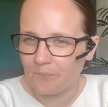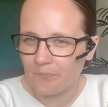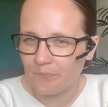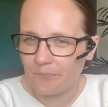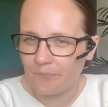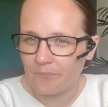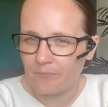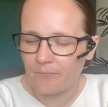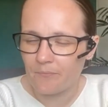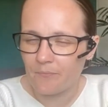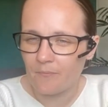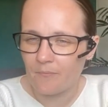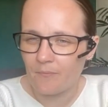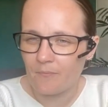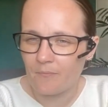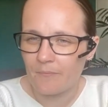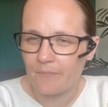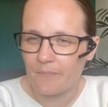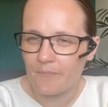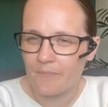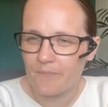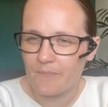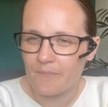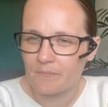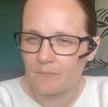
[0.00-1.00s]

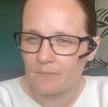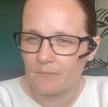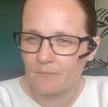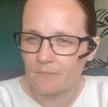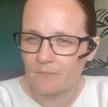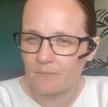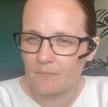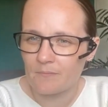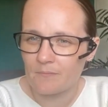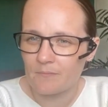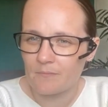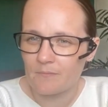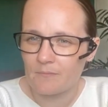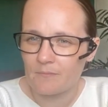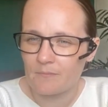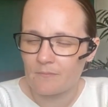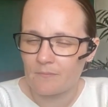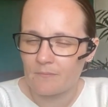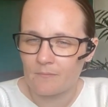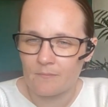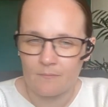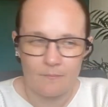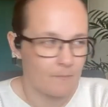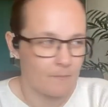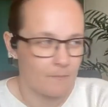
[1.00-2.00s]

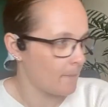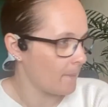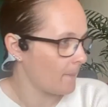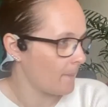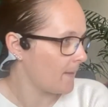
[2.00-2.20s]
(silence)